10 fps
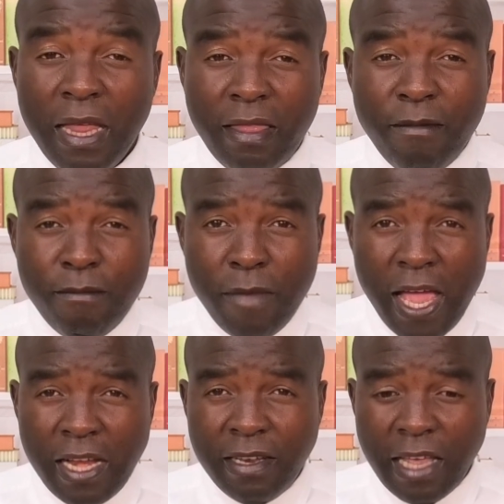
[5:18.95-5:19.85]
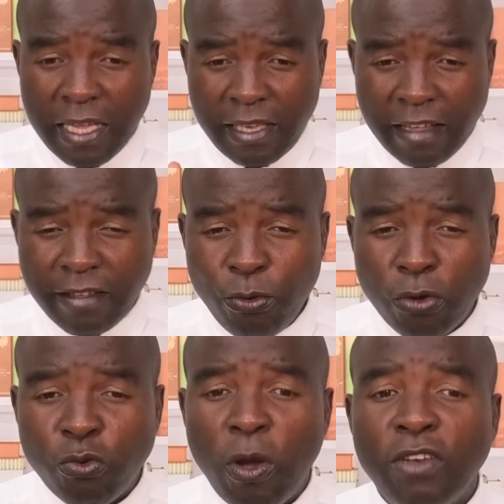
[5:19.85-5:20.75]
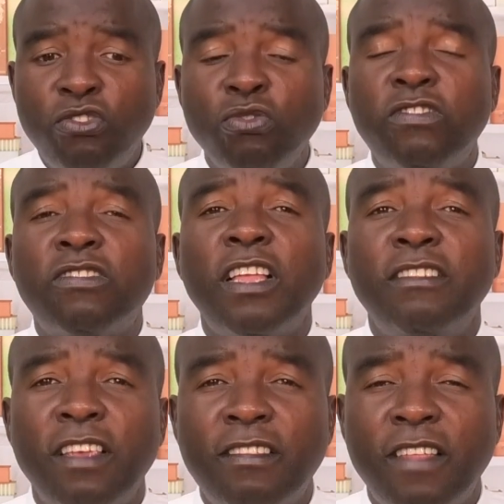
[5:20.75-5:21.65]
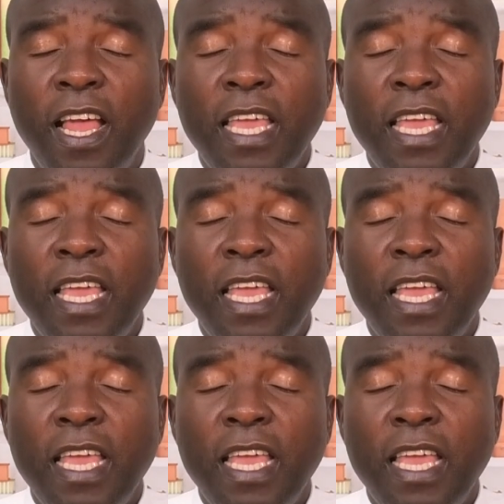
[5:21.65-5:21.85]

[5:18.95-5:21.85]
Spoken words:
The man does not want to suggest,